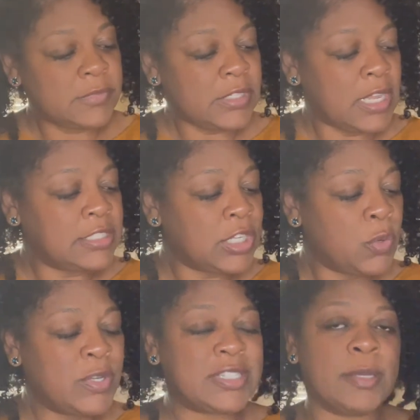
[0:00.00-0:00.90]
So
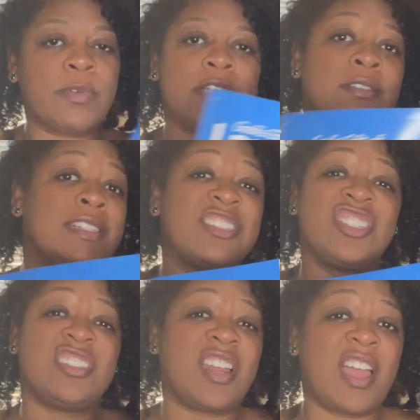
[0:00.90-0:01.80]
we skipped right to this, and
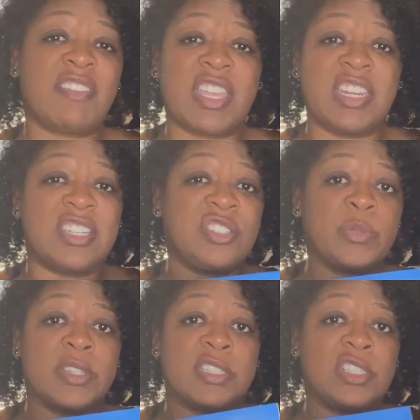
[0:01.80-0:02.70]
she's not having any issue with this.